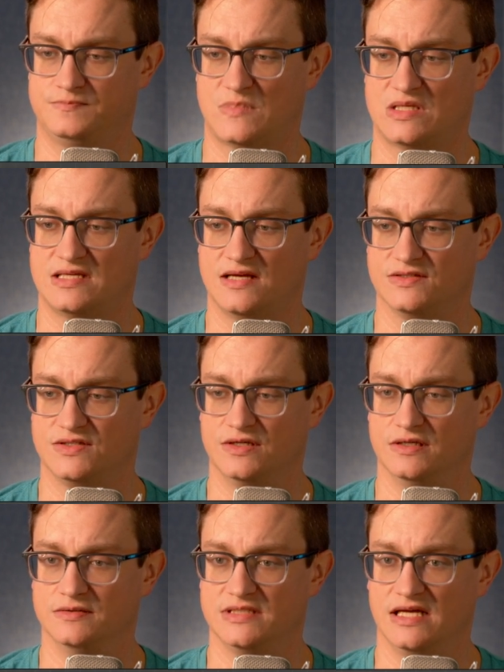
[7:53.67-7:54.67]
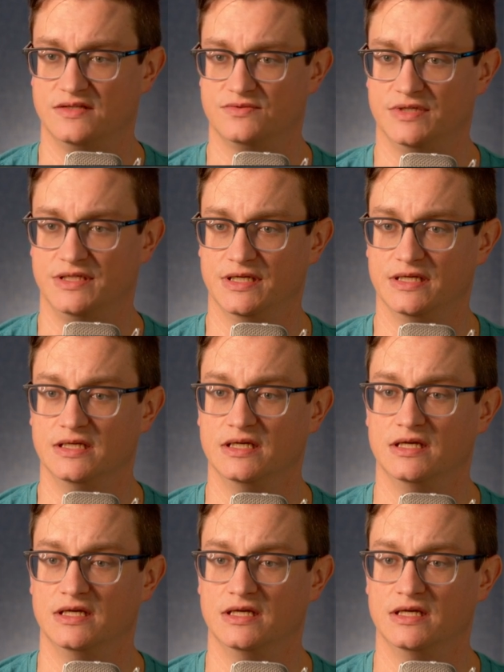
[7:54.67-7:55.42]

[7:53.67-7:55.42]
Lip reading: Sounds good. Sounds really good.